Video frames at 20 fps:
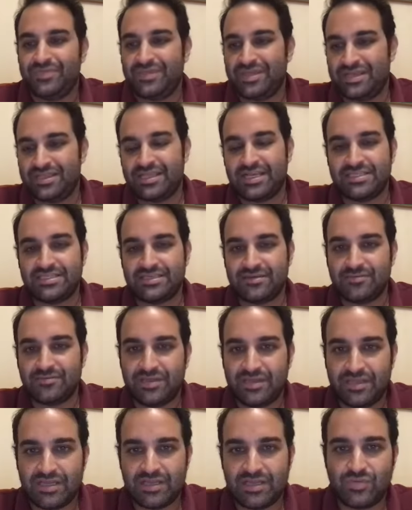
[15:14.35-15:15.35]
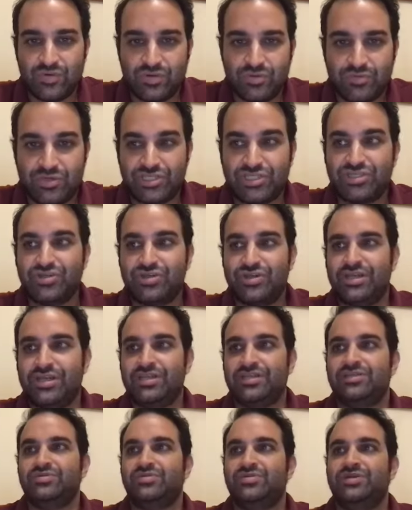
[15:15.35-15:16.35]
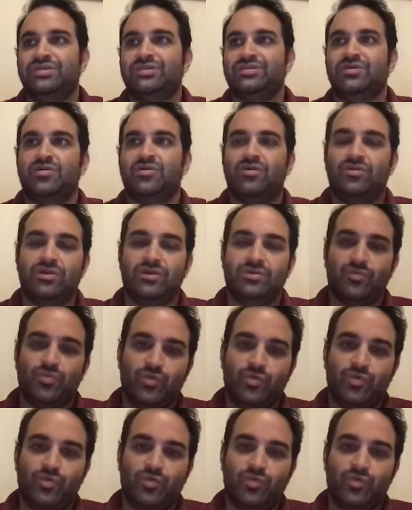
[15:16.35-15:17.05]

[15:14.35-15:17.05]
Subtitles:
And that's something that would mature the industry as a whole and